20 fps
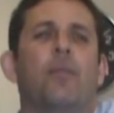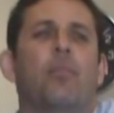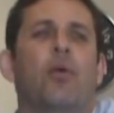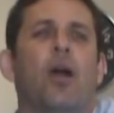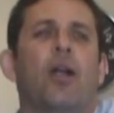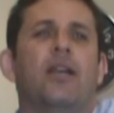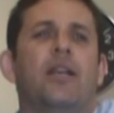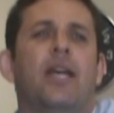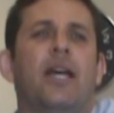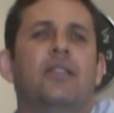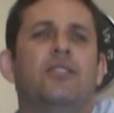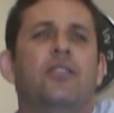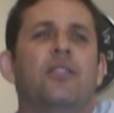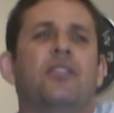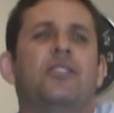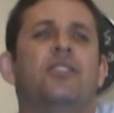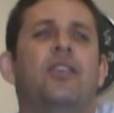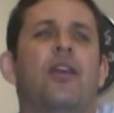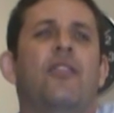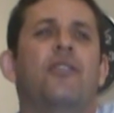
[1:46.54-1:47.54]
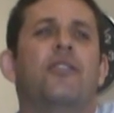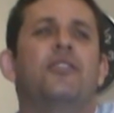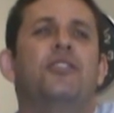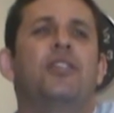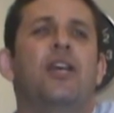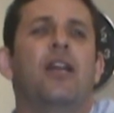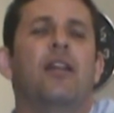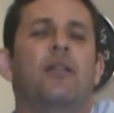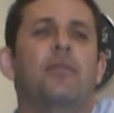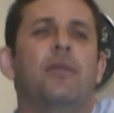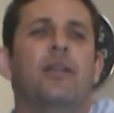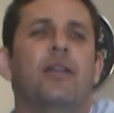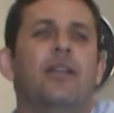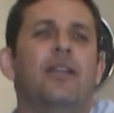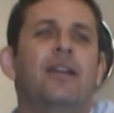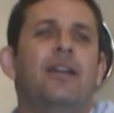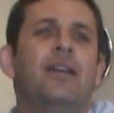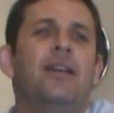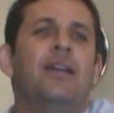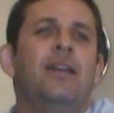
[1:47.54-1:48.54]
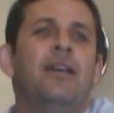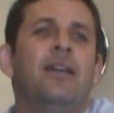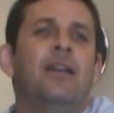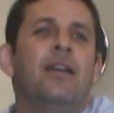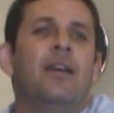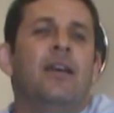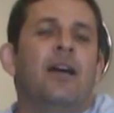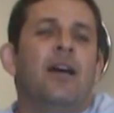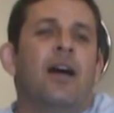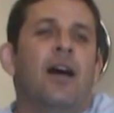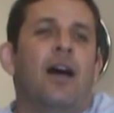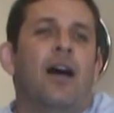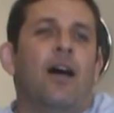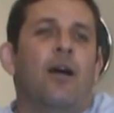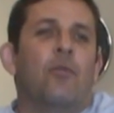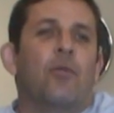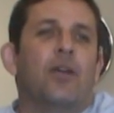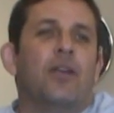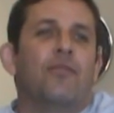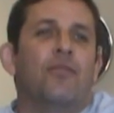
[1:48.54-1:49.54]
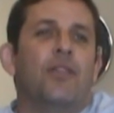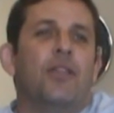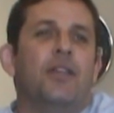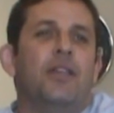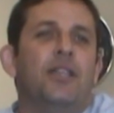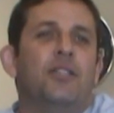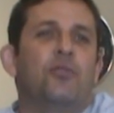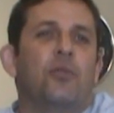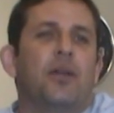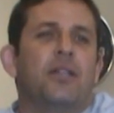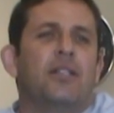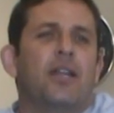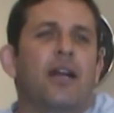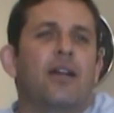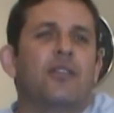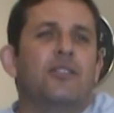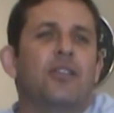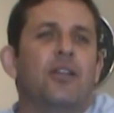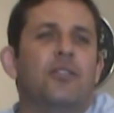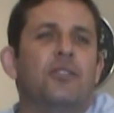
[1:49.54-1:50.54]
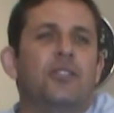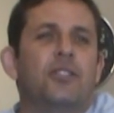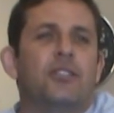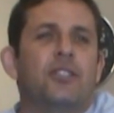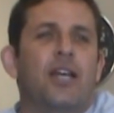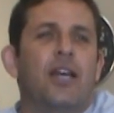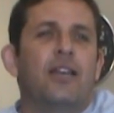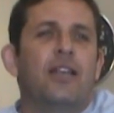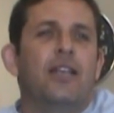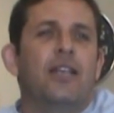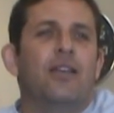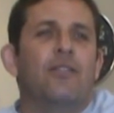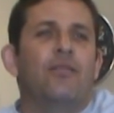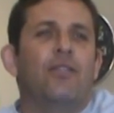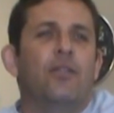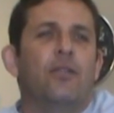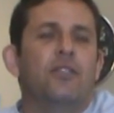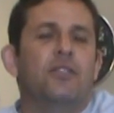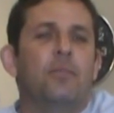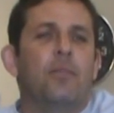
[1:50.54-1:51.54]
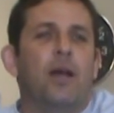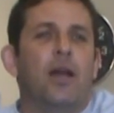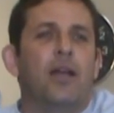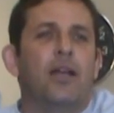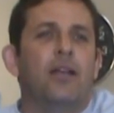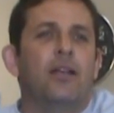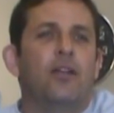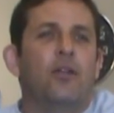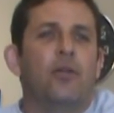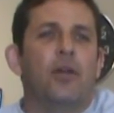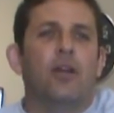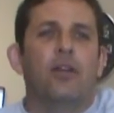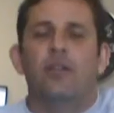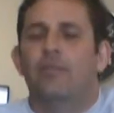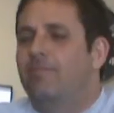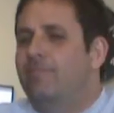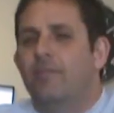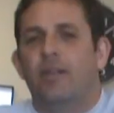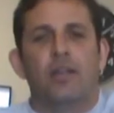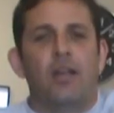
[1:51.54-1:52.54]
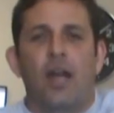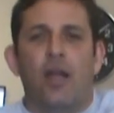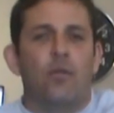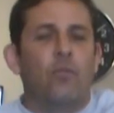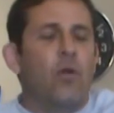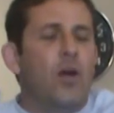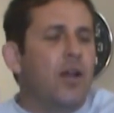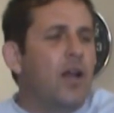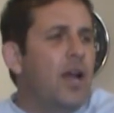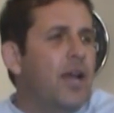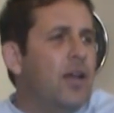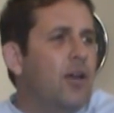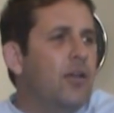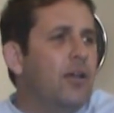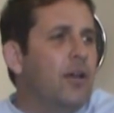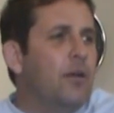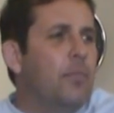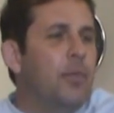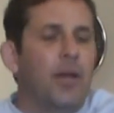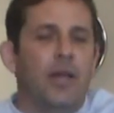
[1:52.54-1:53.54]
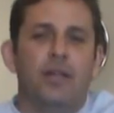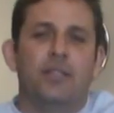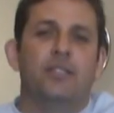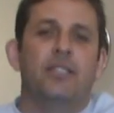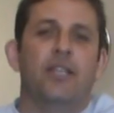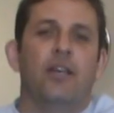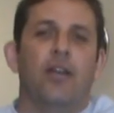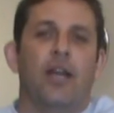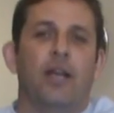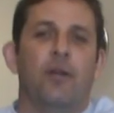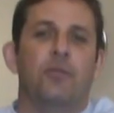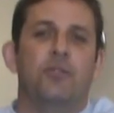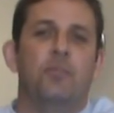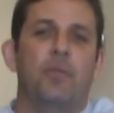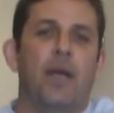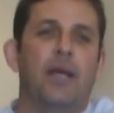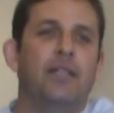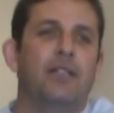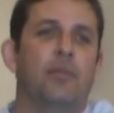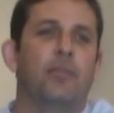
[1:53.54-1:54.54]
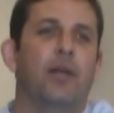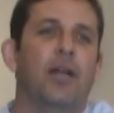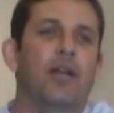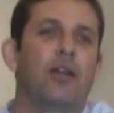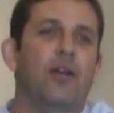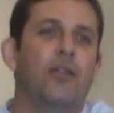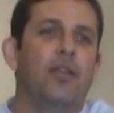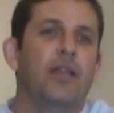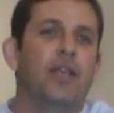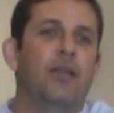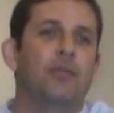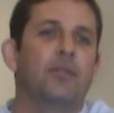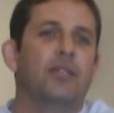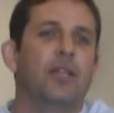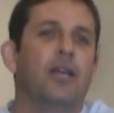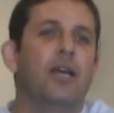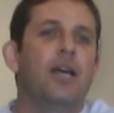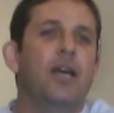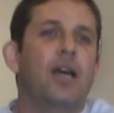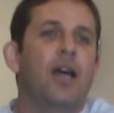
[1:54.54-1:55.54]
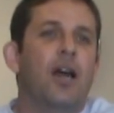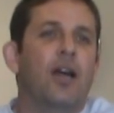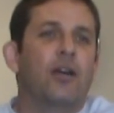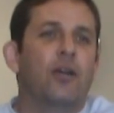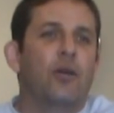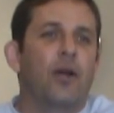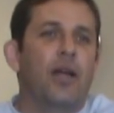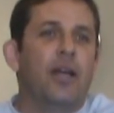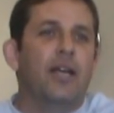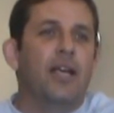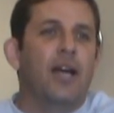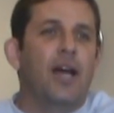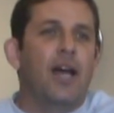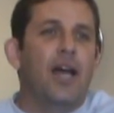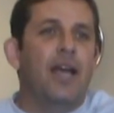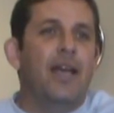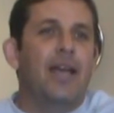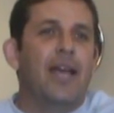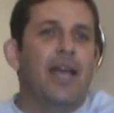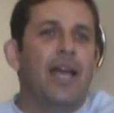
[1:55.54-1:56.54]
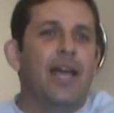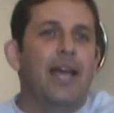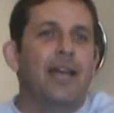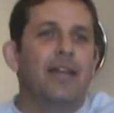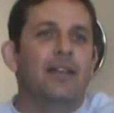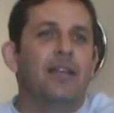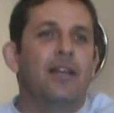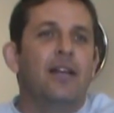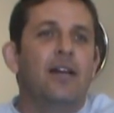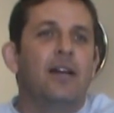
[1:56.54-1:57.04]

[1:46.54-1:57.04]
broadcaster, the Southern gentleman, working for the Detroit Tigers all those years, how did he influence my career? Not in one iota, but still I respect him, and I know that he was a great guy, and